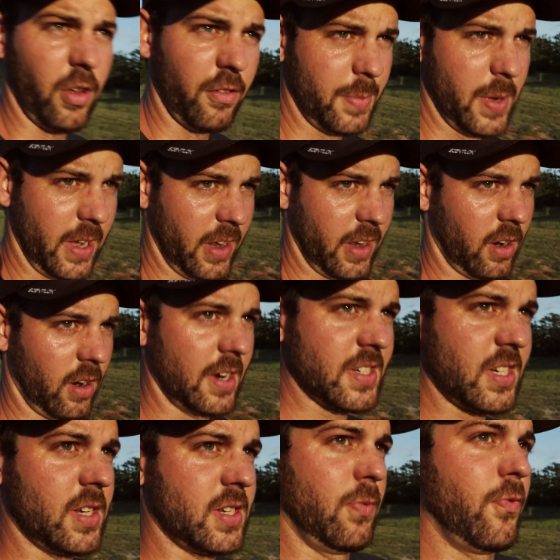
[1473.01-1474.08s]
have been here. I
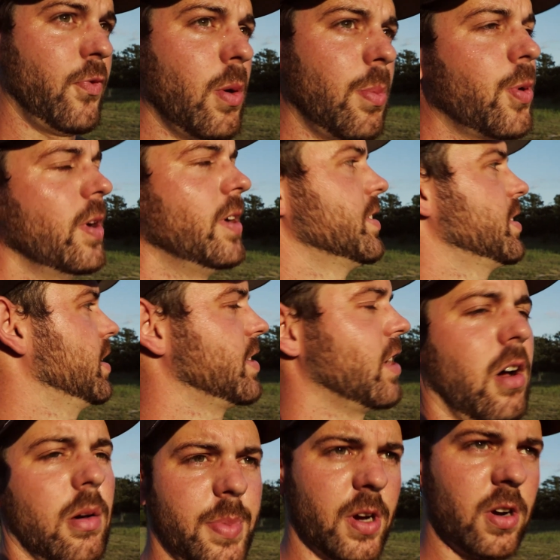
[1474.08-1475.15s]
saw some footprints, I
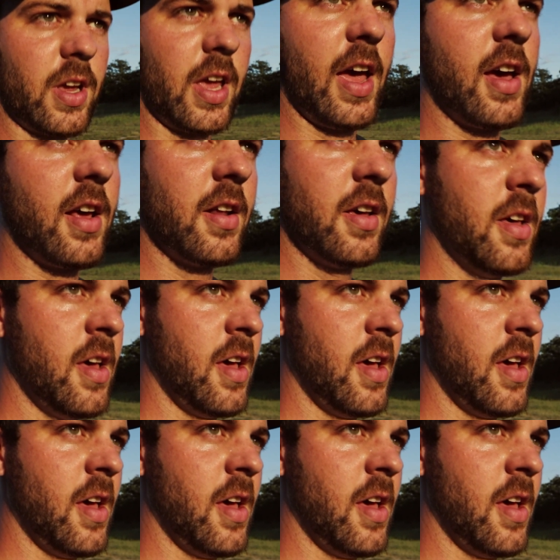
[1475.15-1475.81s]
saw a beer can.